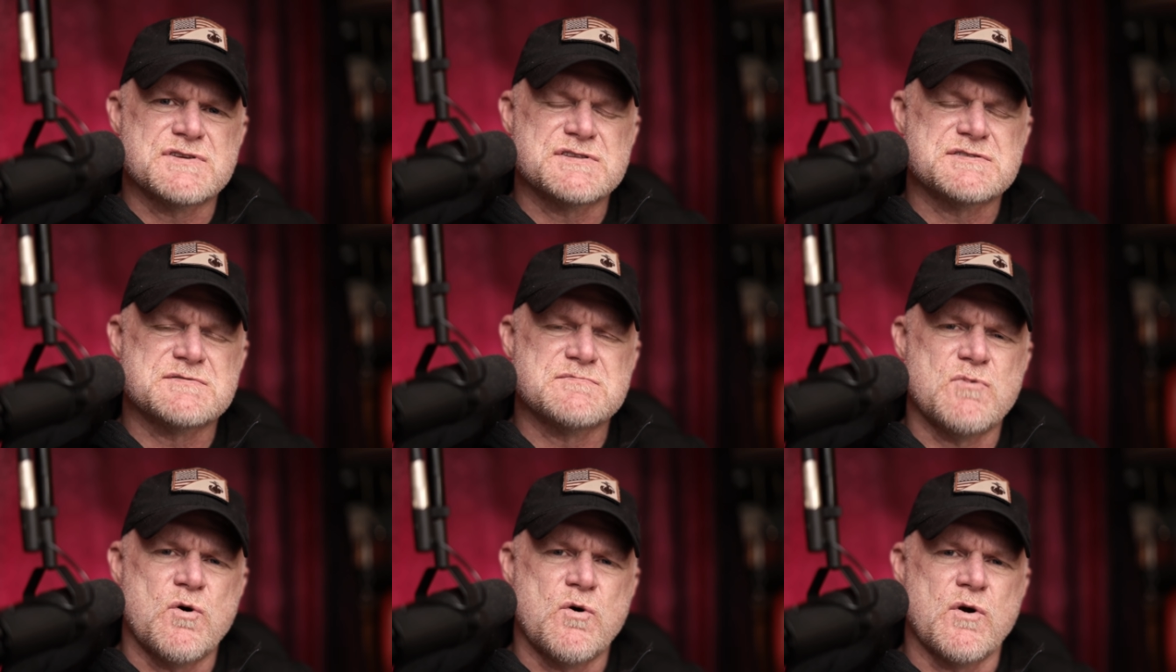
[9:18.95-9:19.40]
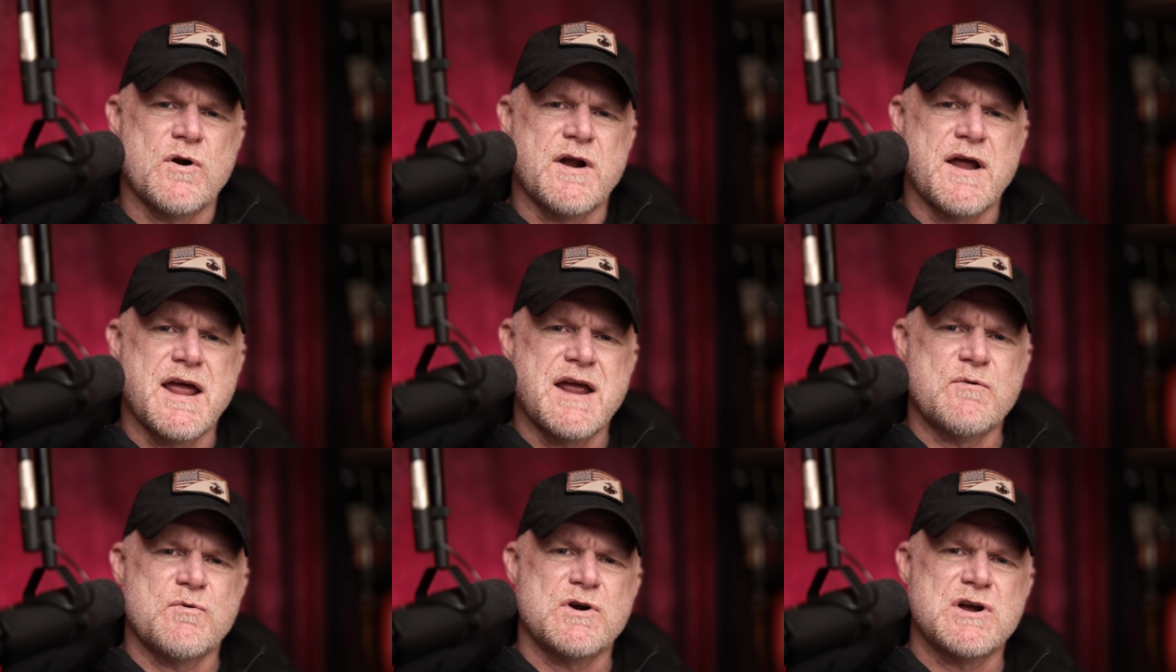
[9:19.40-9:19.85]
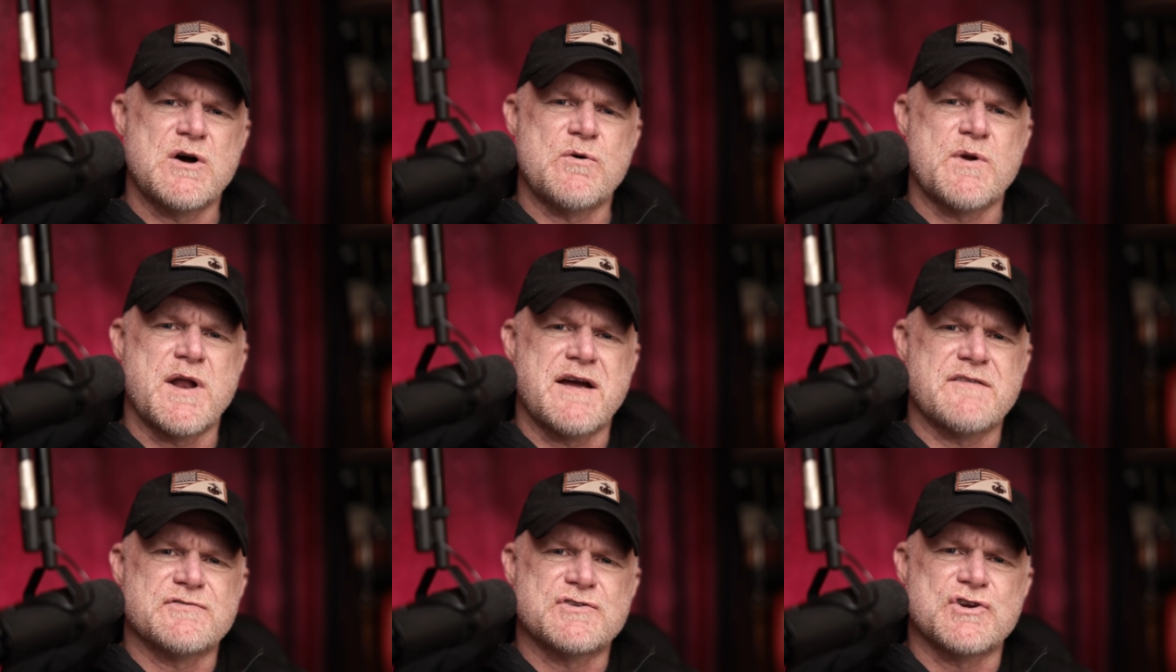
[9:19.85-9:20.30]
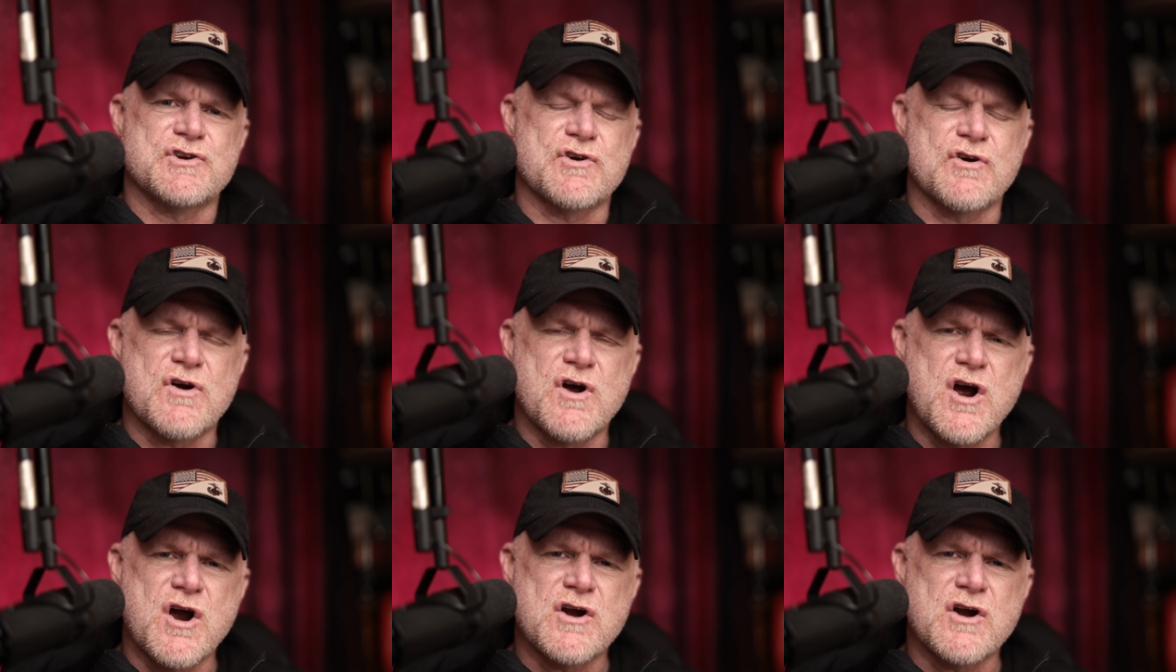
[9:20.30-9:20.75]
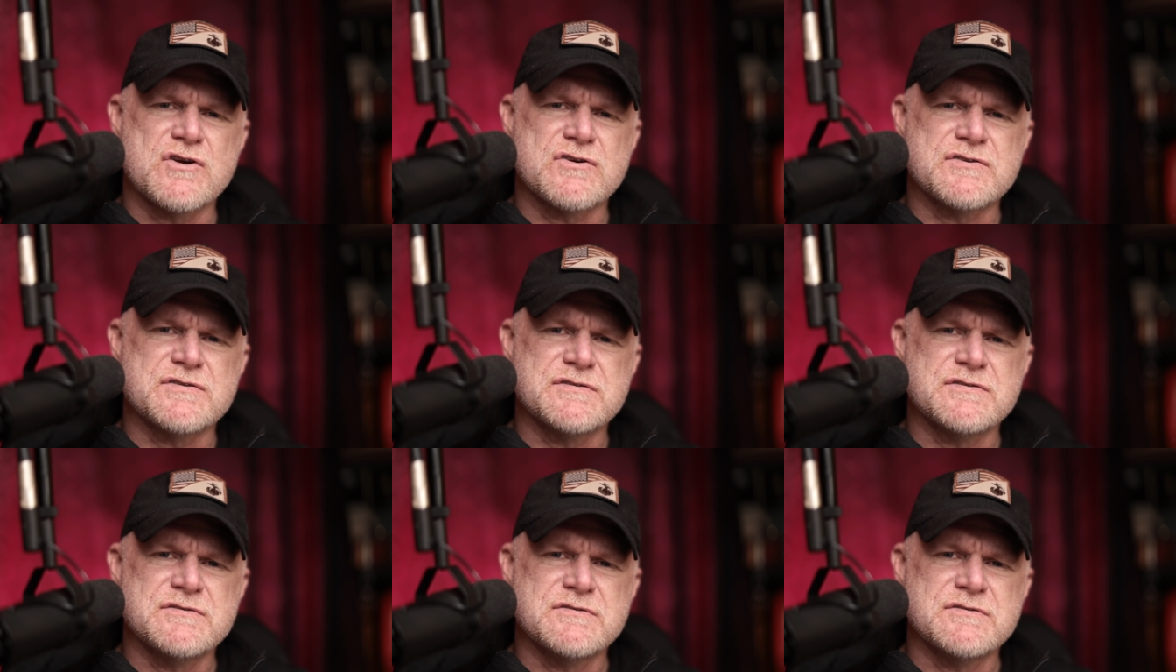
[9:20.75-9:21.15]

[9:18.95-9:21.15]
it's more, hey, we're going after your heart.